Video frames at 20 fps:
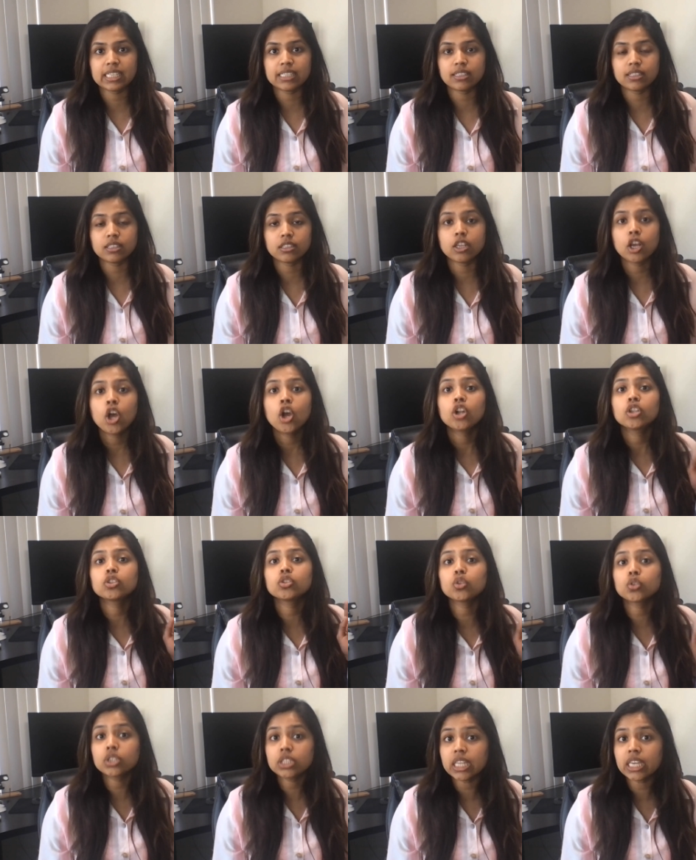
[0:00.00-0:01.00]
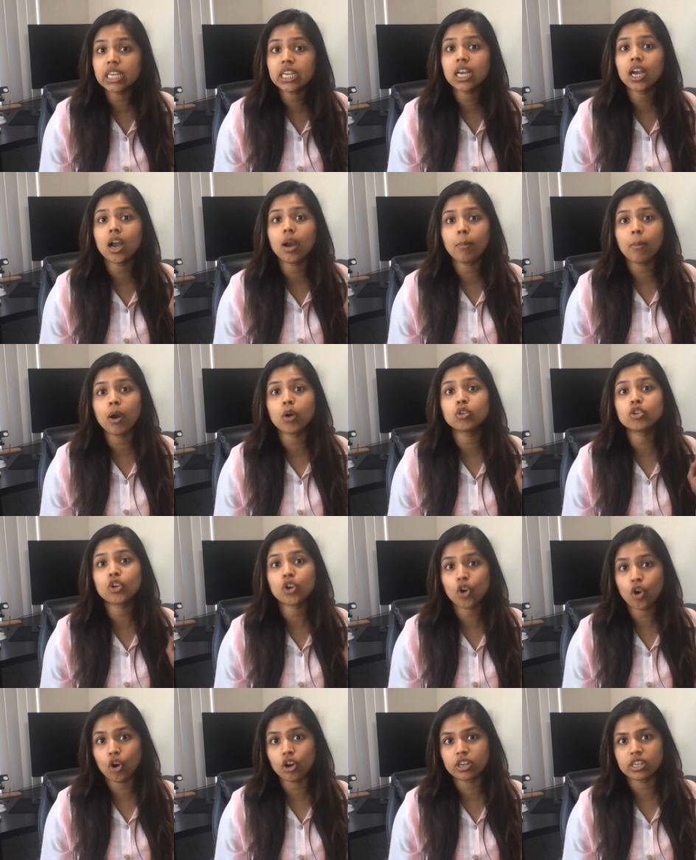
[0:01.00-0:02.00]
cases. So think about
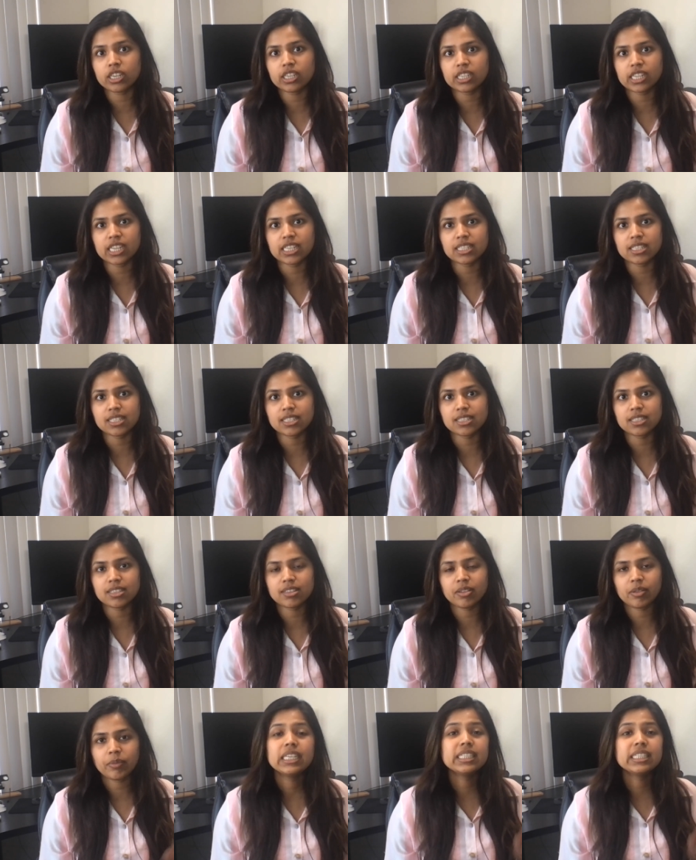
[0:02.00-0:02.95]
corner cases.